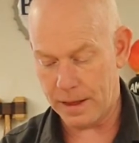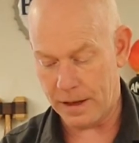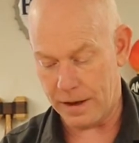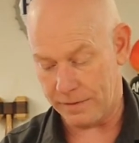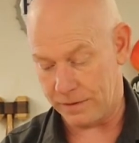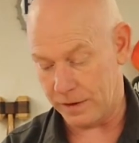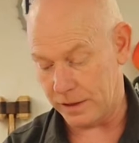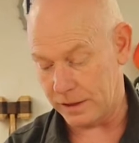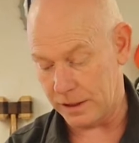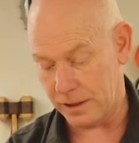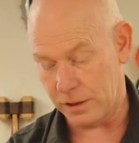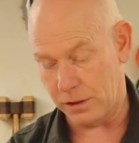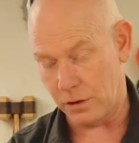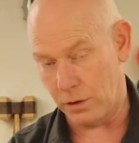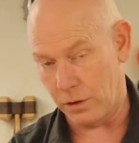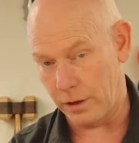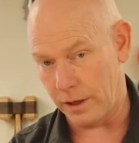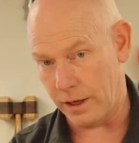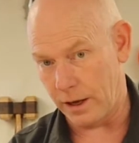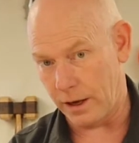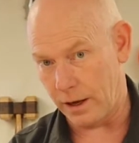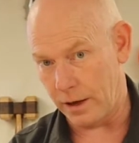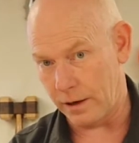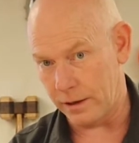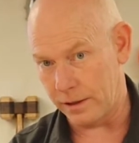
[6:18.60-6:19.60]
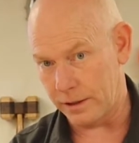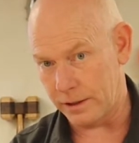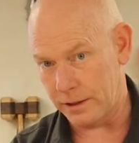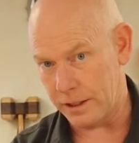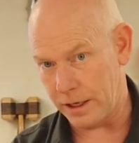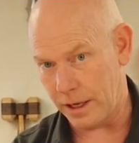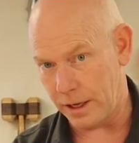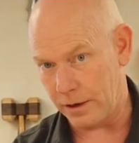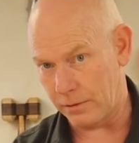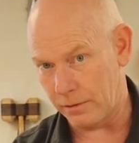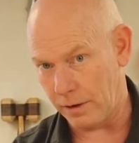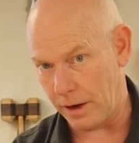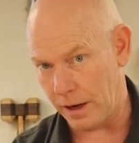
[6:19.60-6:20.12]
if this is only
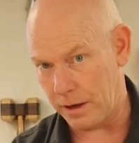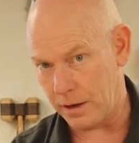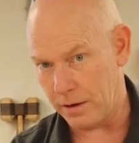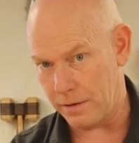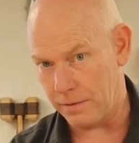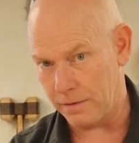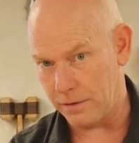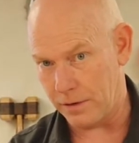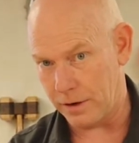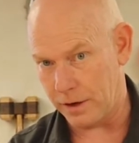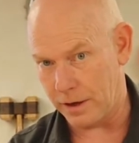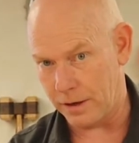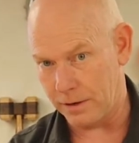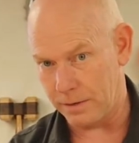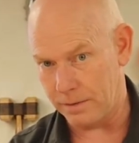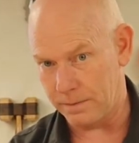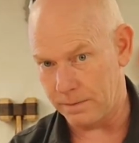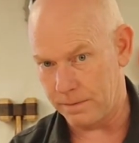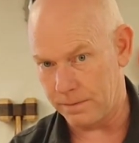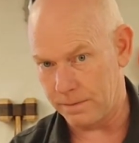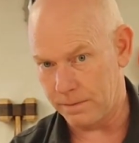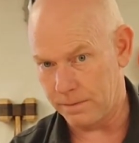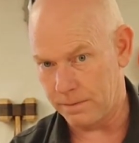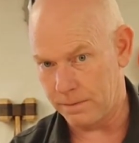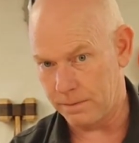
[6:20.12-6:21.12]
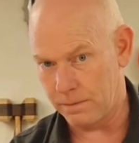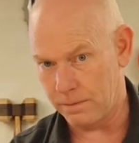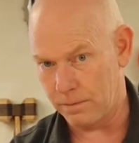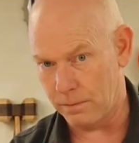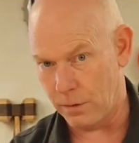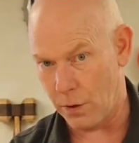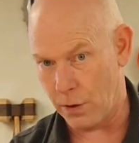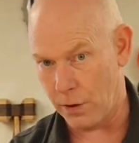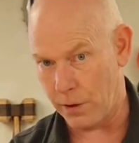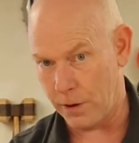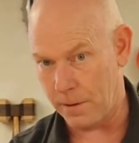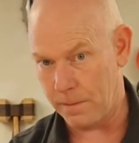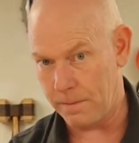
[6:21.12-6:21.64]
110 rated freaking
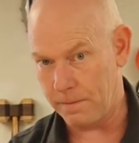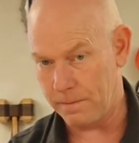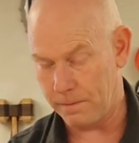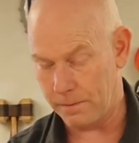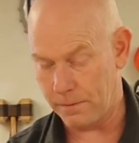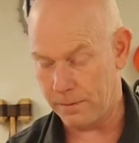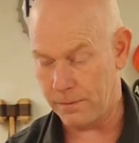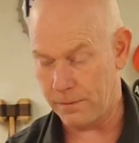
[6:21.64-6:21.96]
motor,